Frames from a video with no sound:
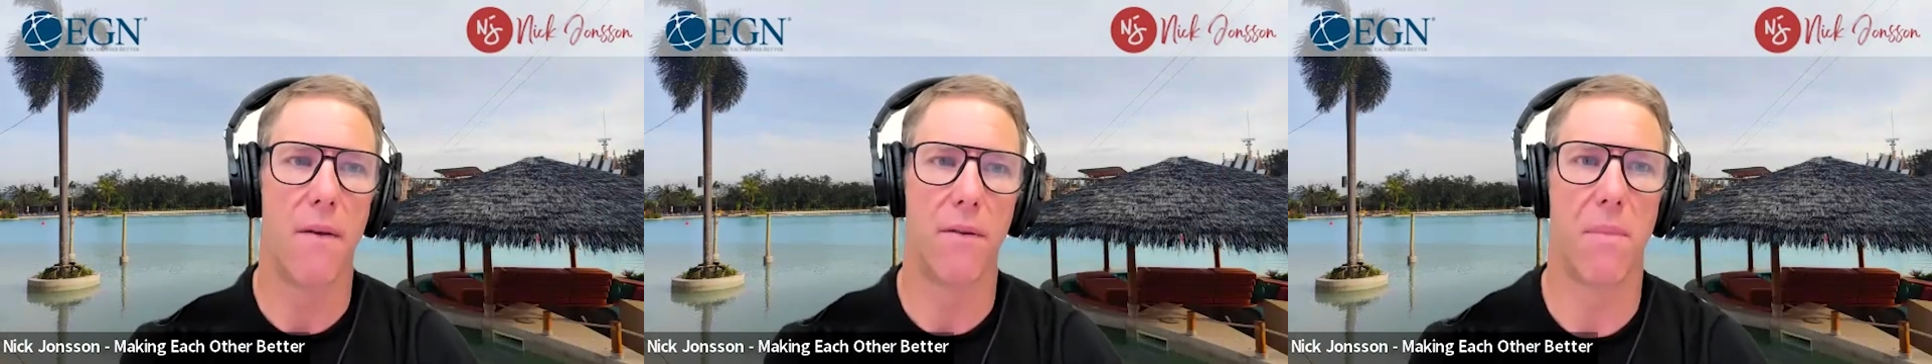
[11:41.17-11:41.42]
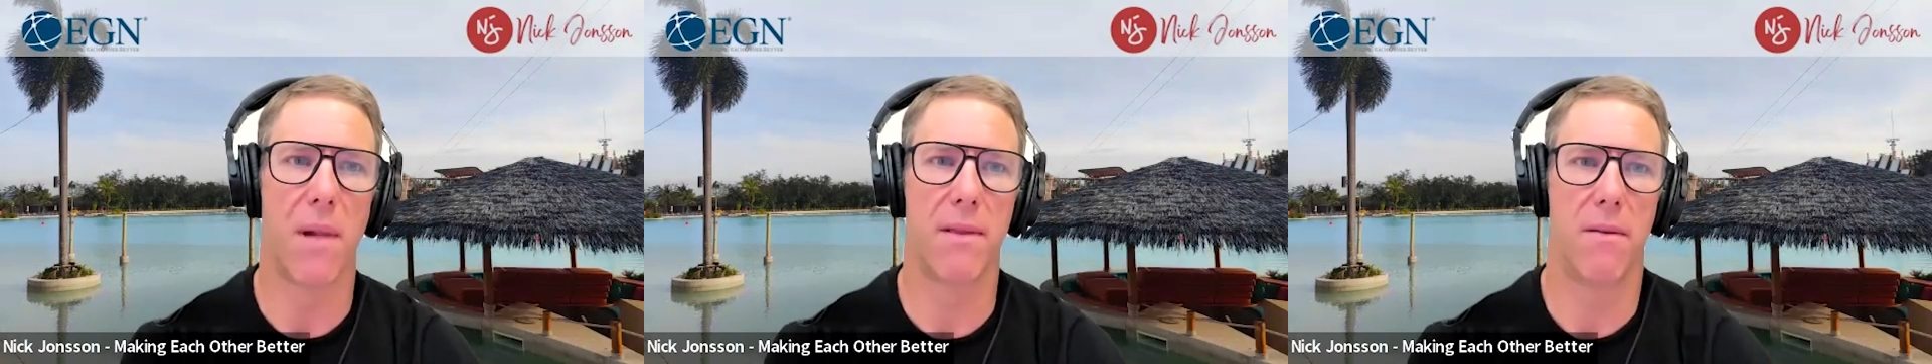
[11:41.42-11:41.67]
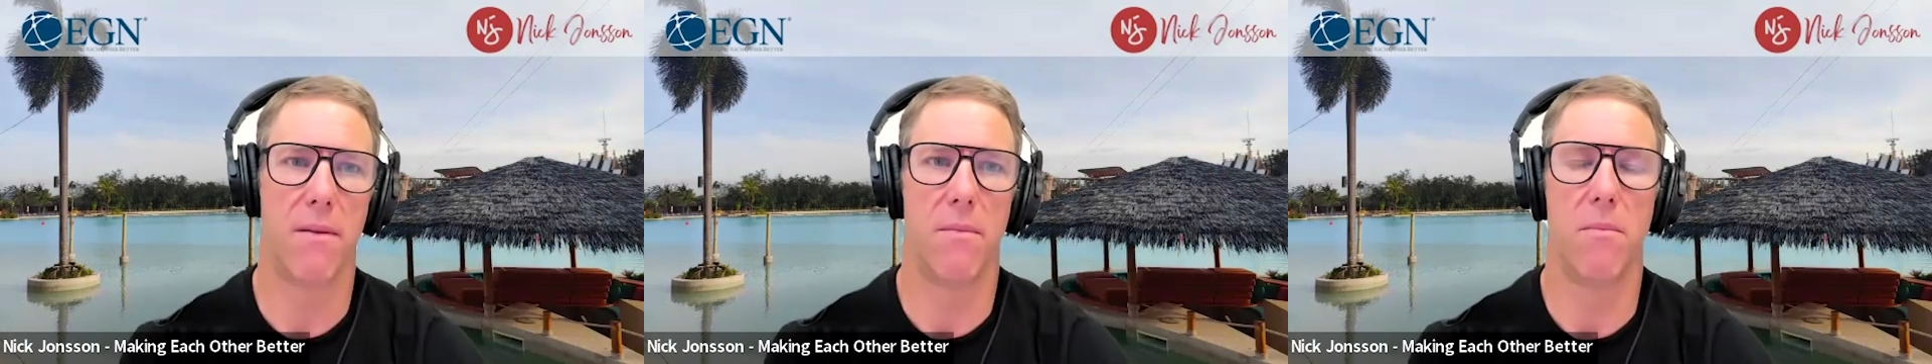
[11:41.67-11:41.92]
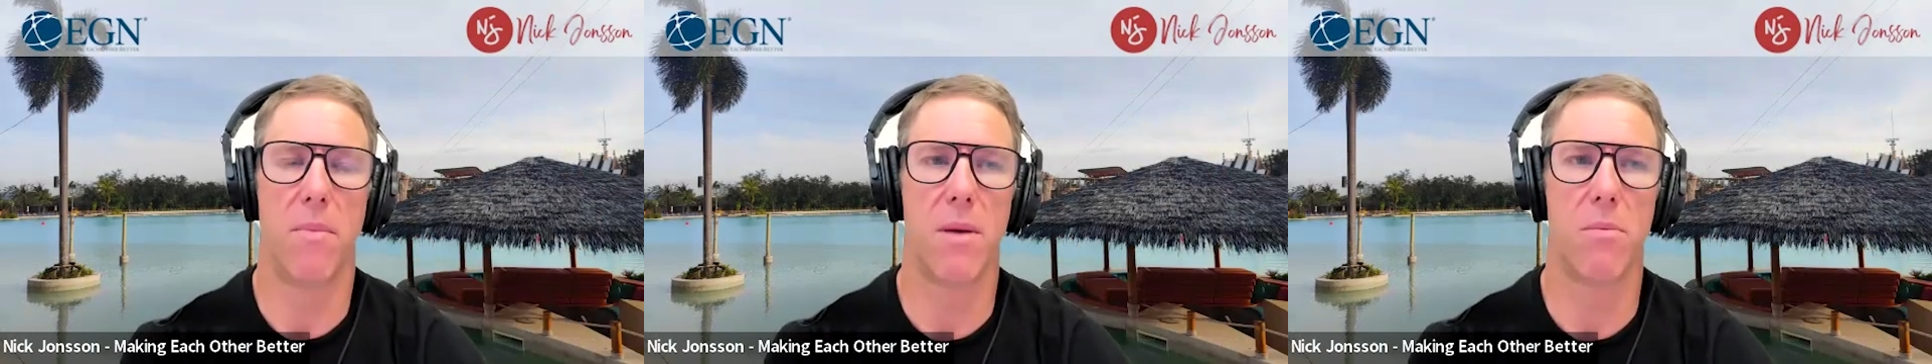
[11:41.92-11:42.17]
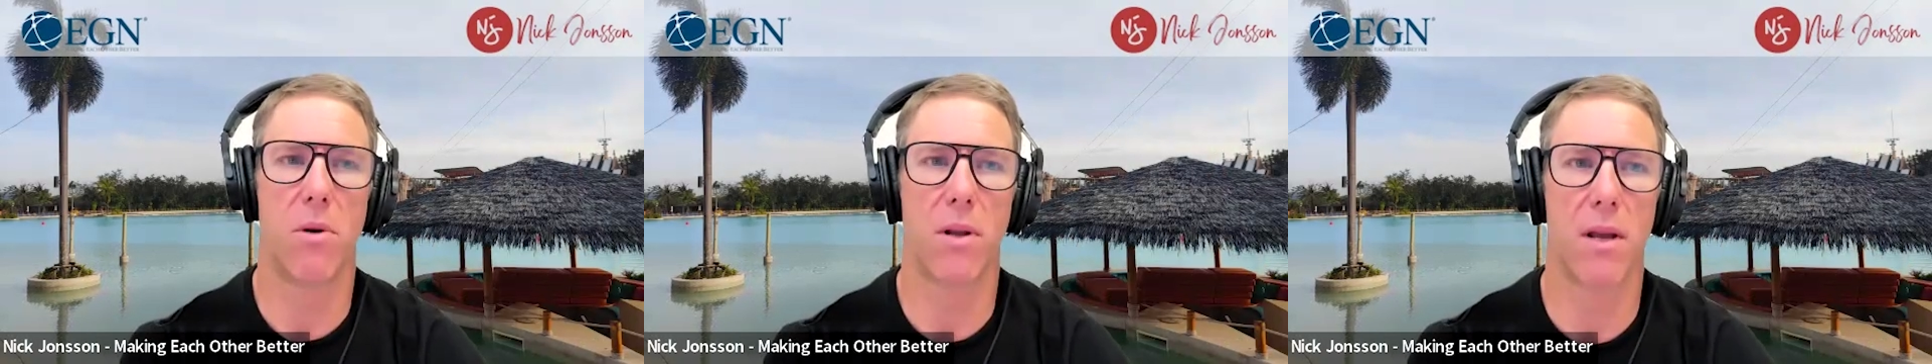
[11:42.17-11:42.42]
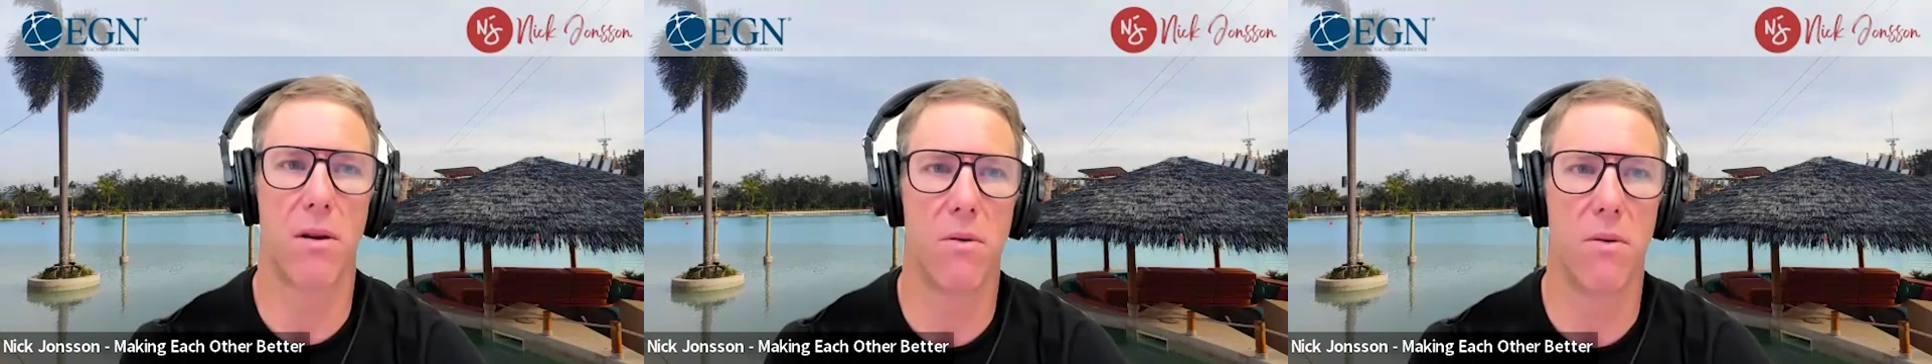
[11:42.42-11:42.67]
But people
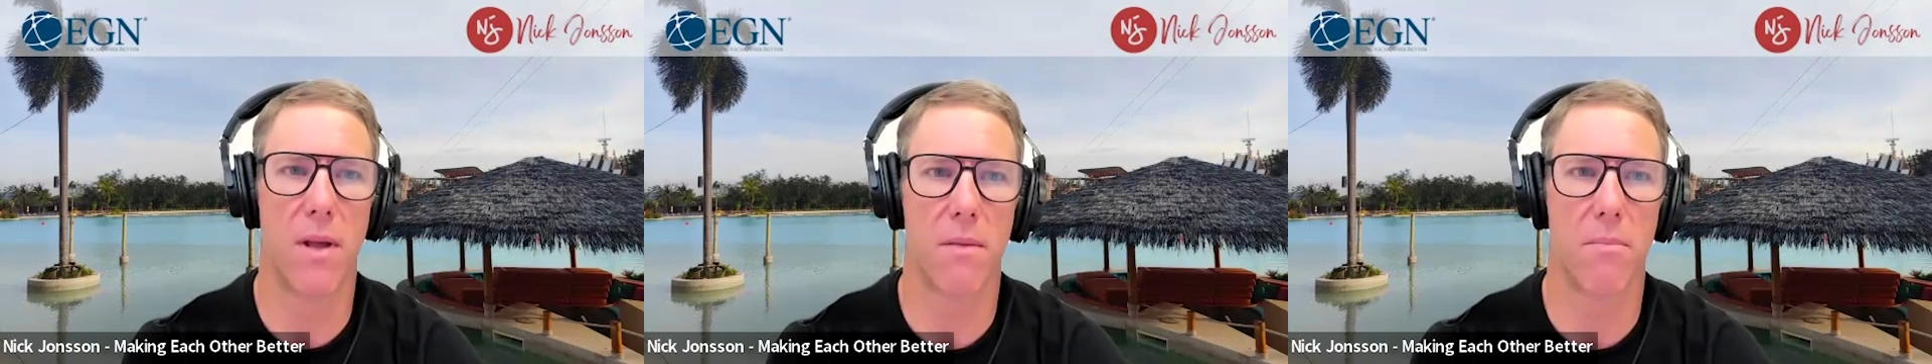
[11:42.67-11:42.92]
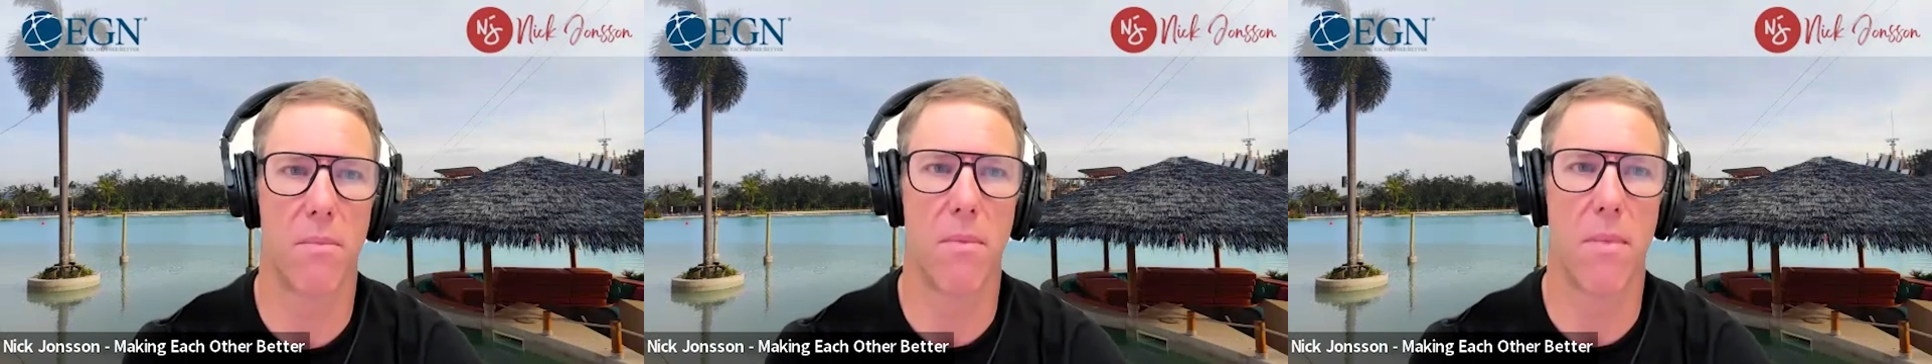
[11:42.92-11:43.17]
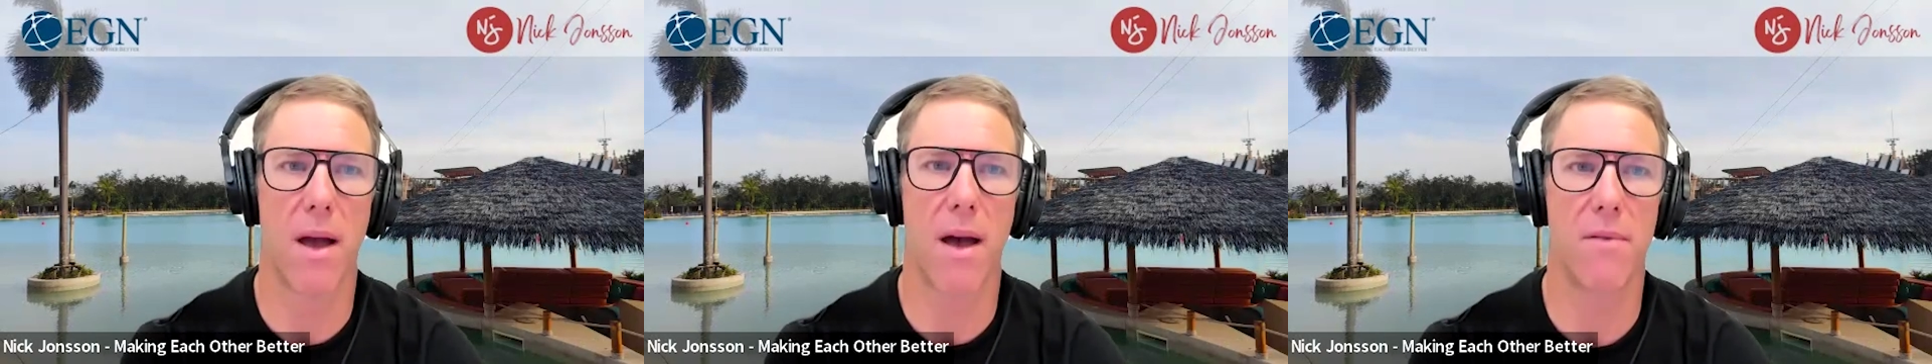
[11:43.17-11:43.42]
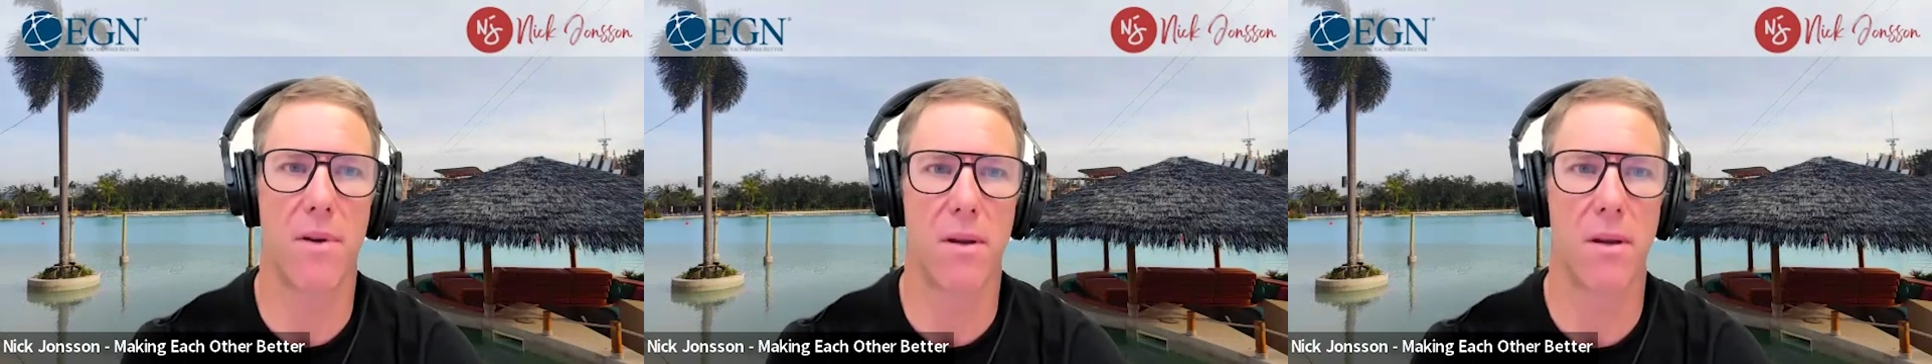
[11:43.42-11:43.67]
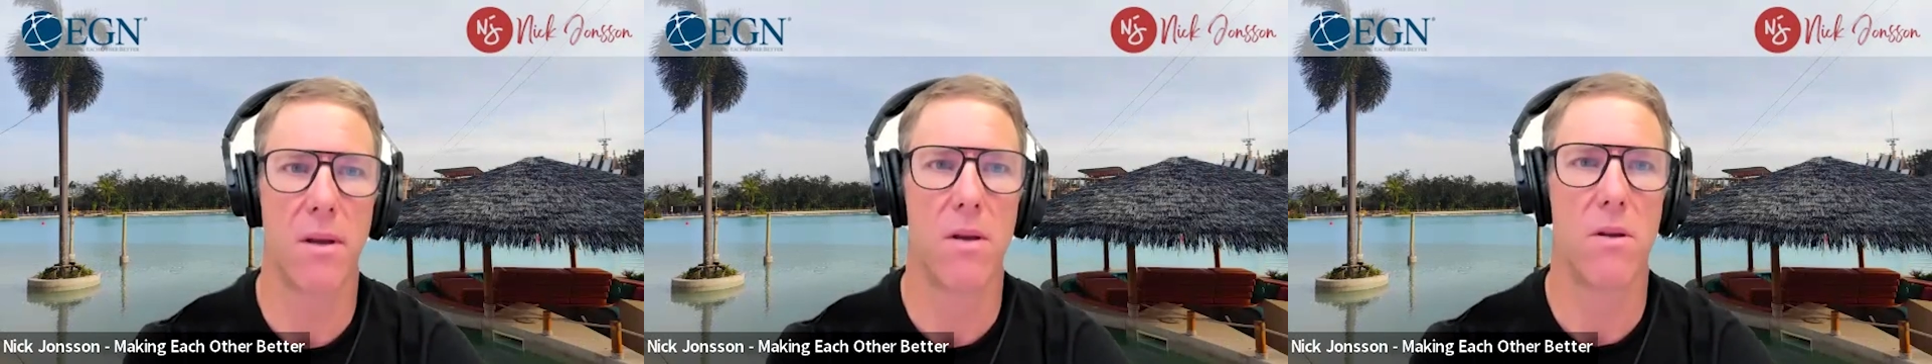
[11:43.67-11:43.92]
can do that by having